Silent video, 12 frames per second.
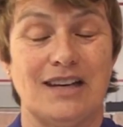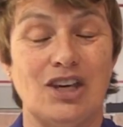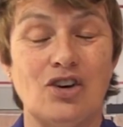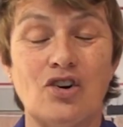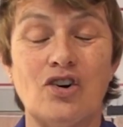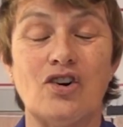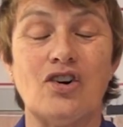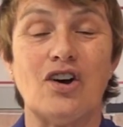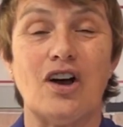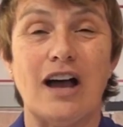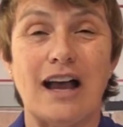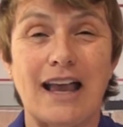You're
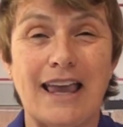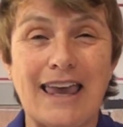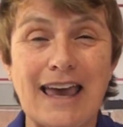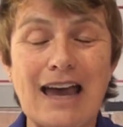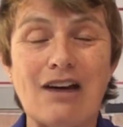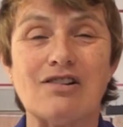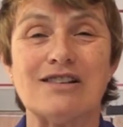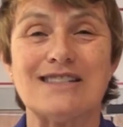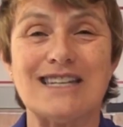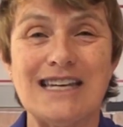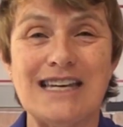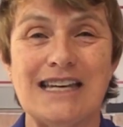
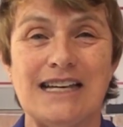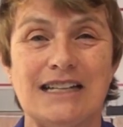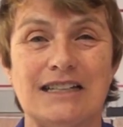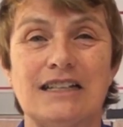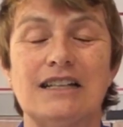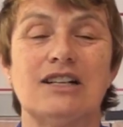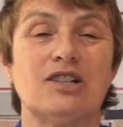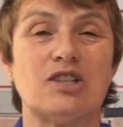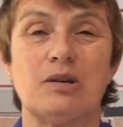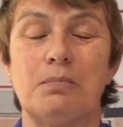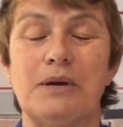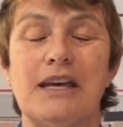guaranteed
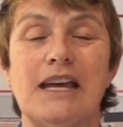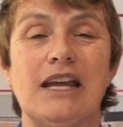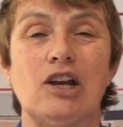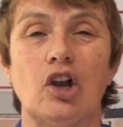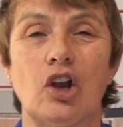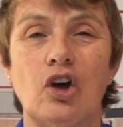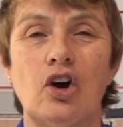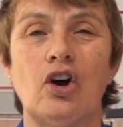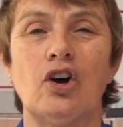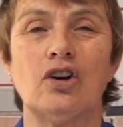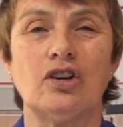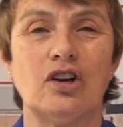to be in
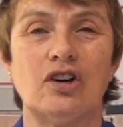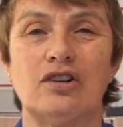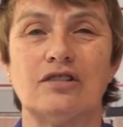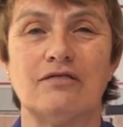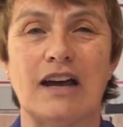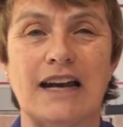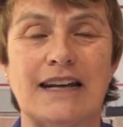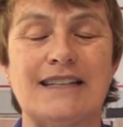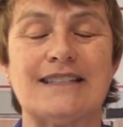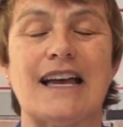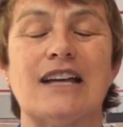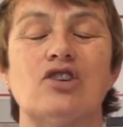long, long
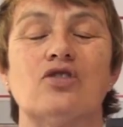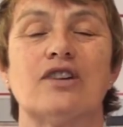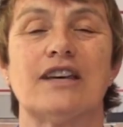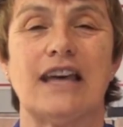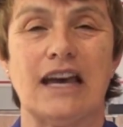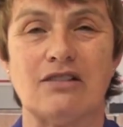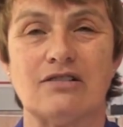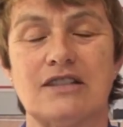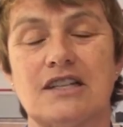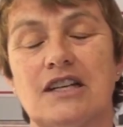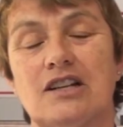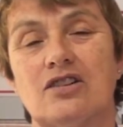rallies, and you're
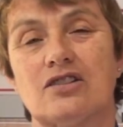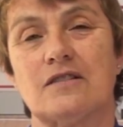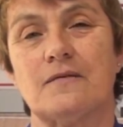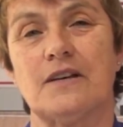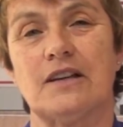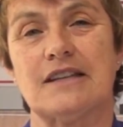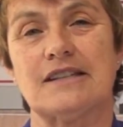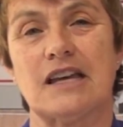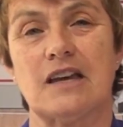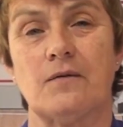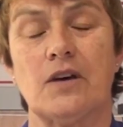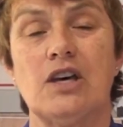guaranteed not to feel it
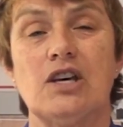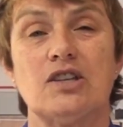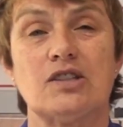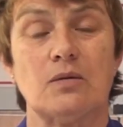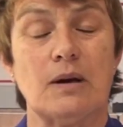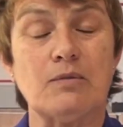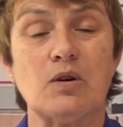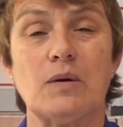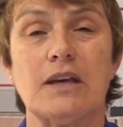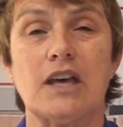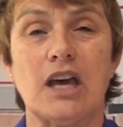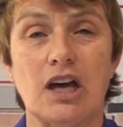safe. So I'm going to
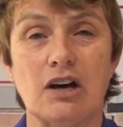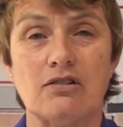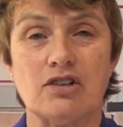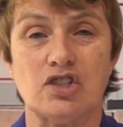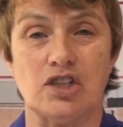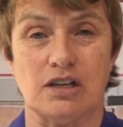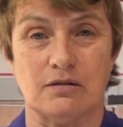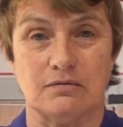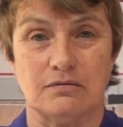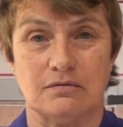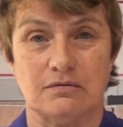encourage you